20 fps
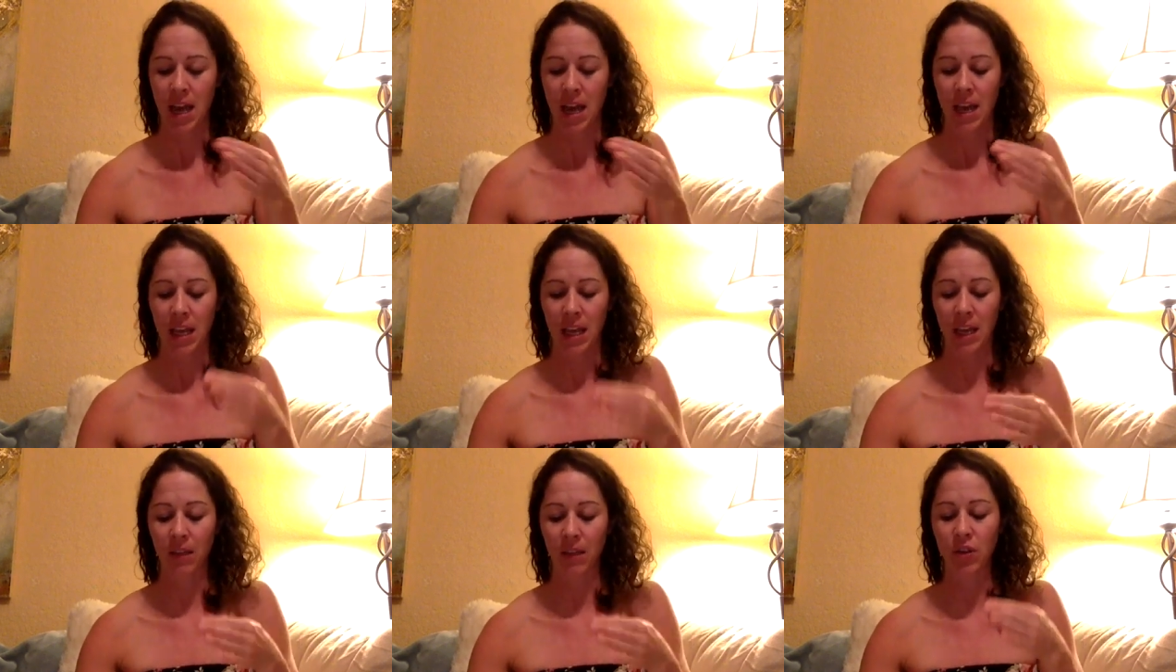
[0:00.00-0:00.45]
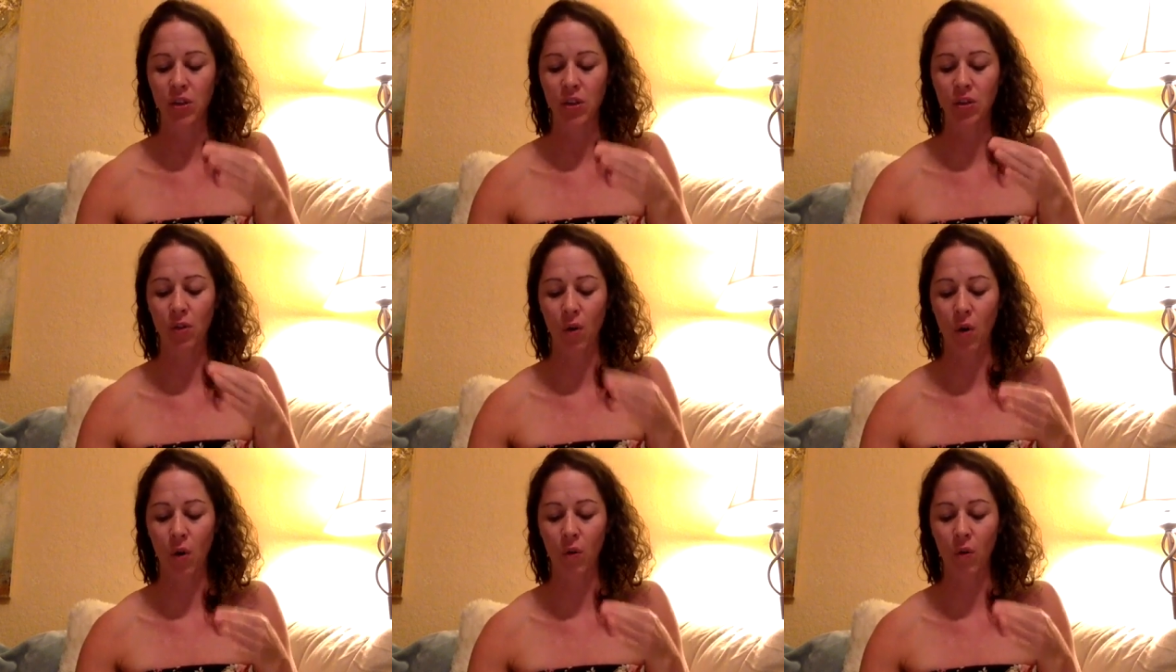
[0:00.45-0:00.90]
Even
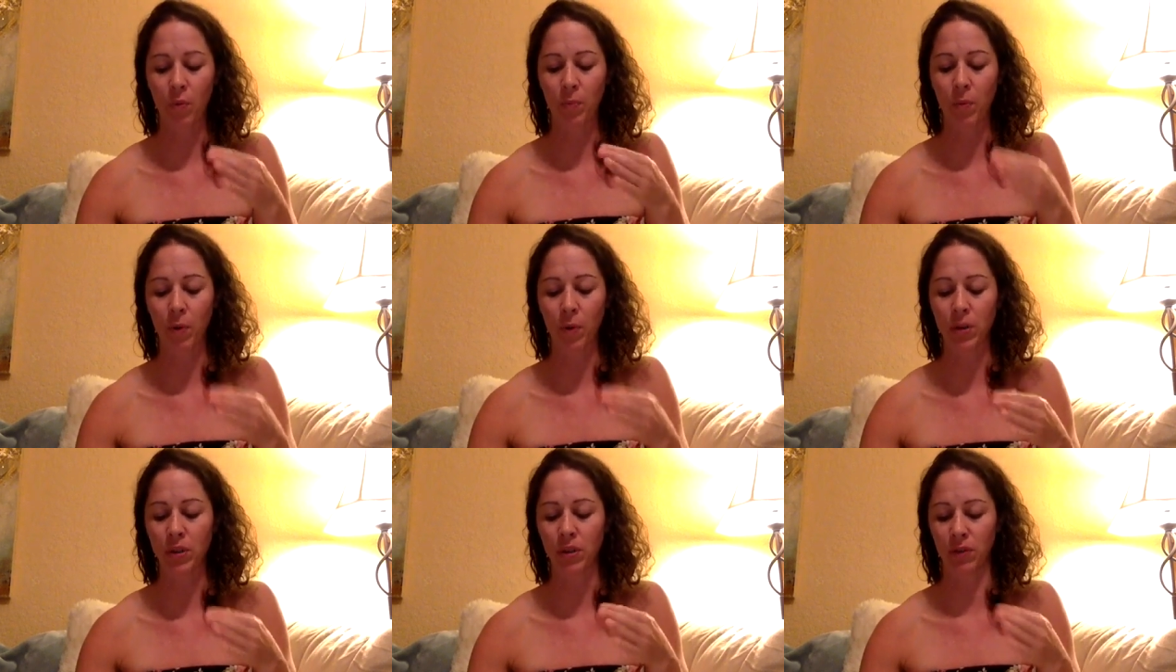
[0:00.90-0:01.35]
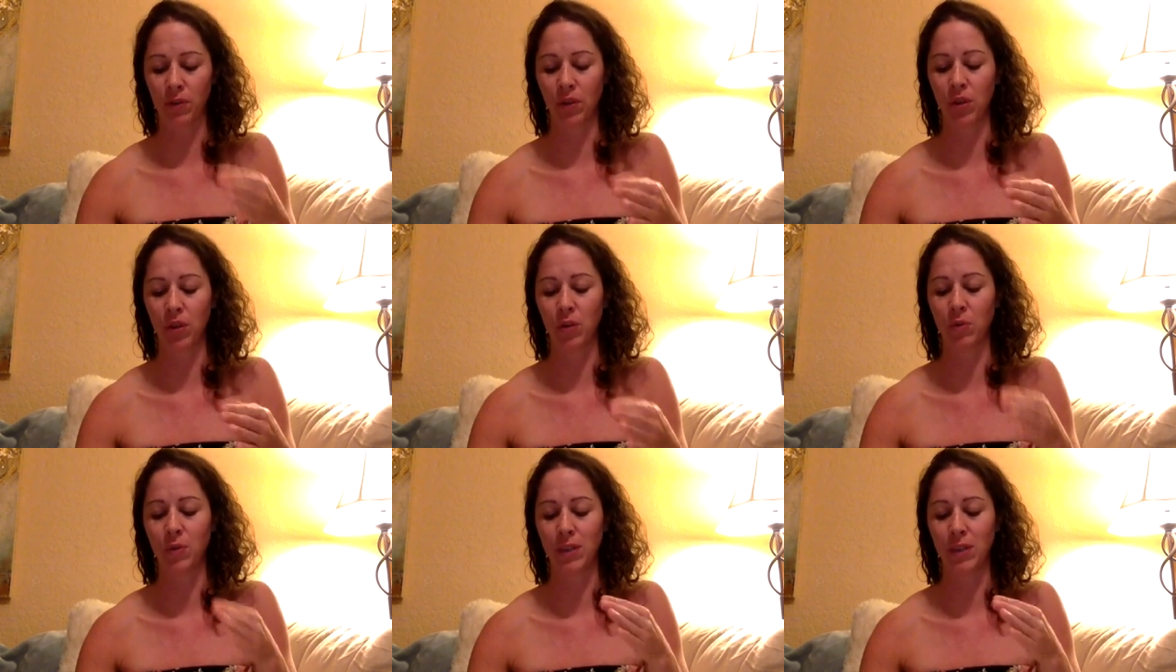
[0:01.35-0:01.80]
your own point of
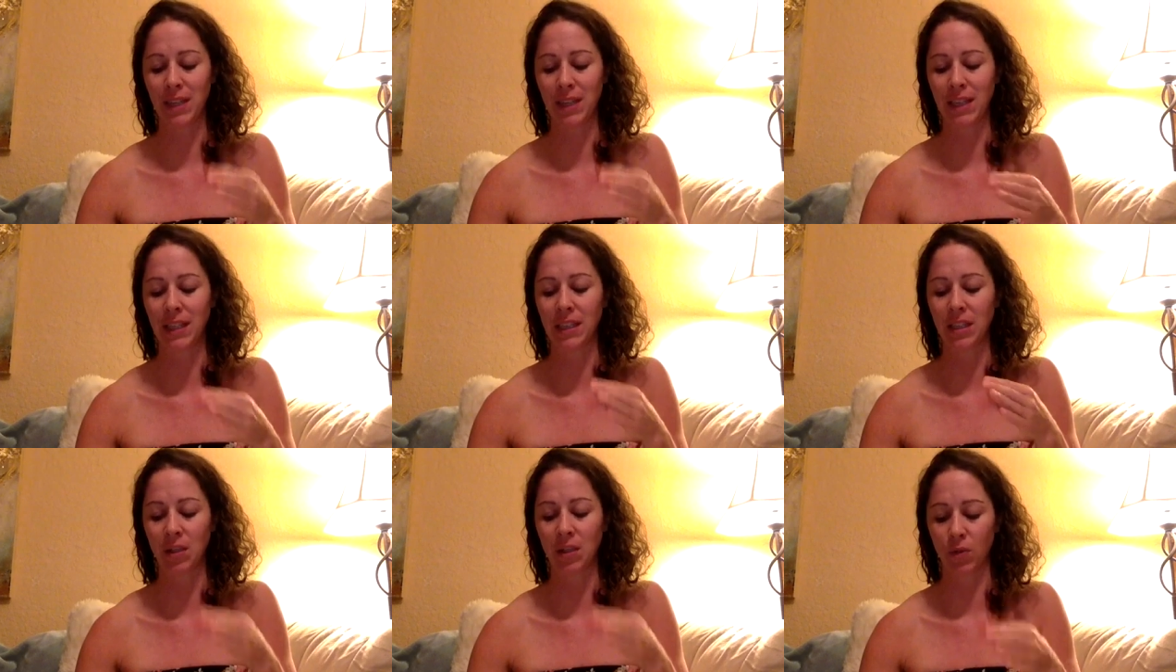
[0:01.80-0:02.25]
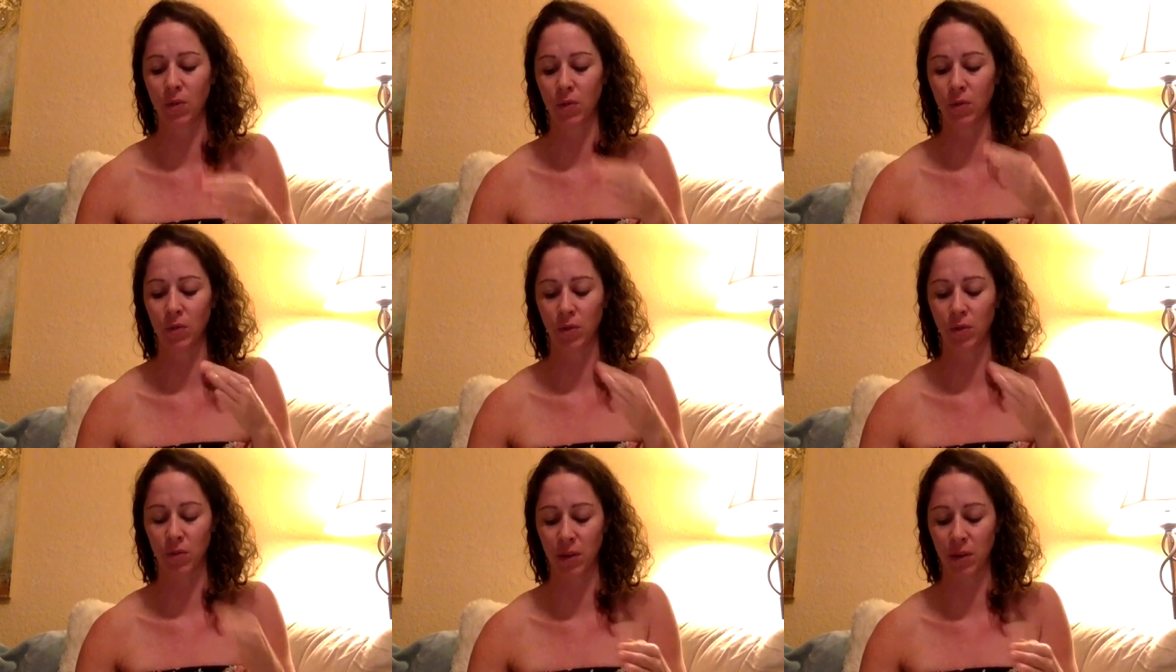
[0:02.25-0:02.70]
view needs no
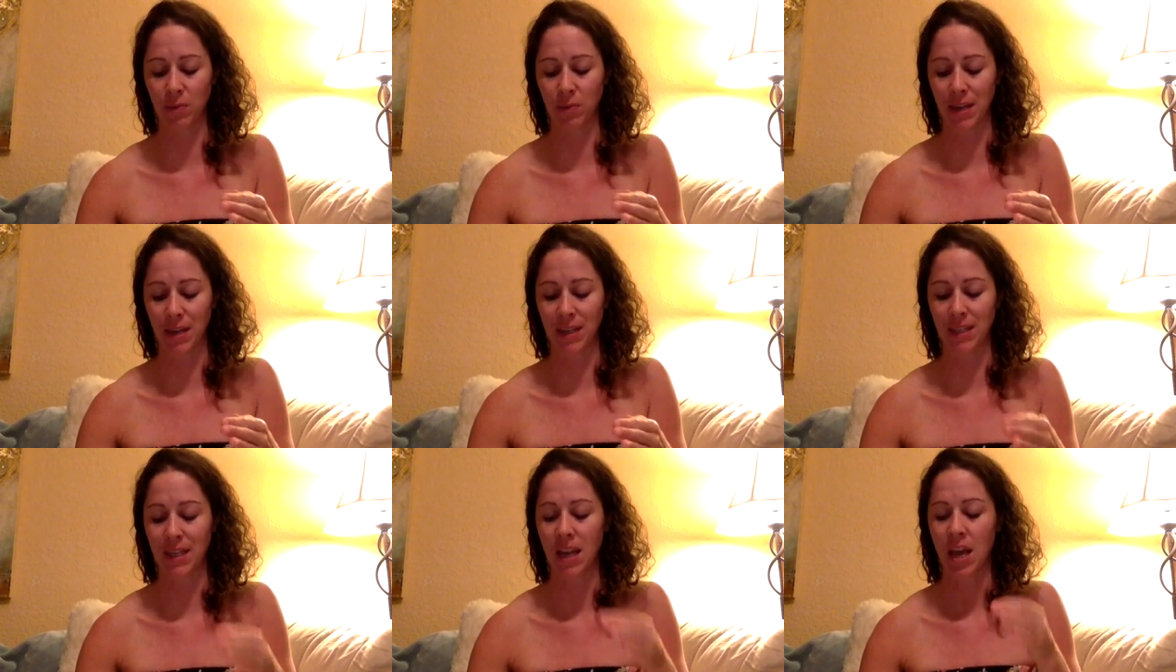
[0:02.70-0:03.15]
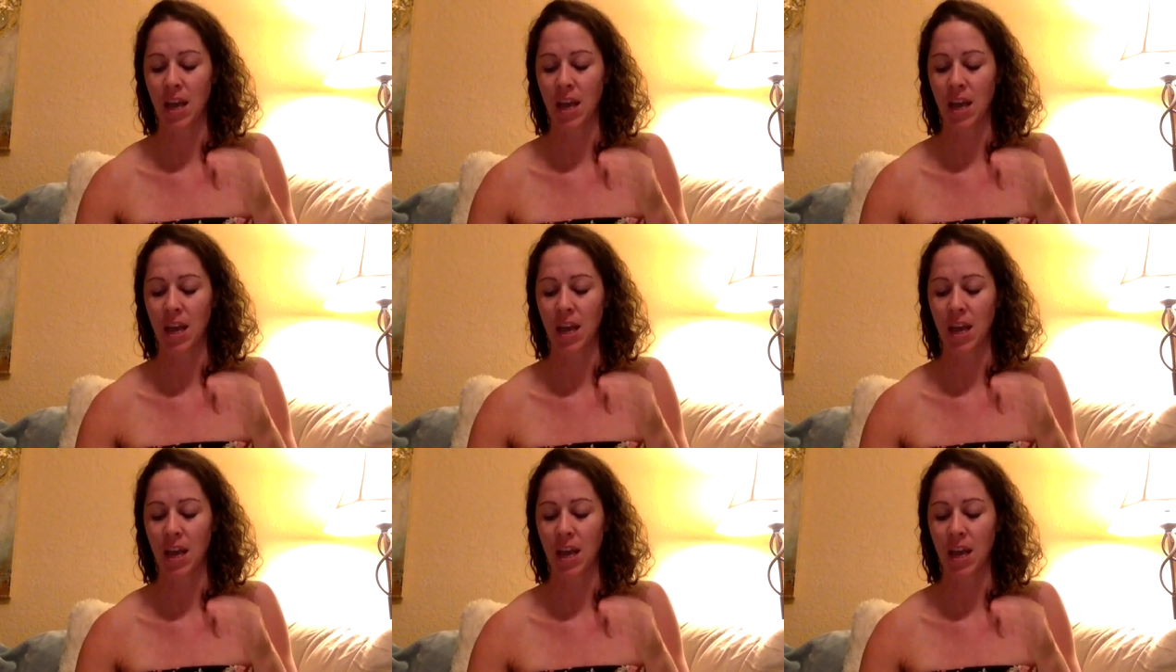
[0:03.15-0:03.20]
agreement.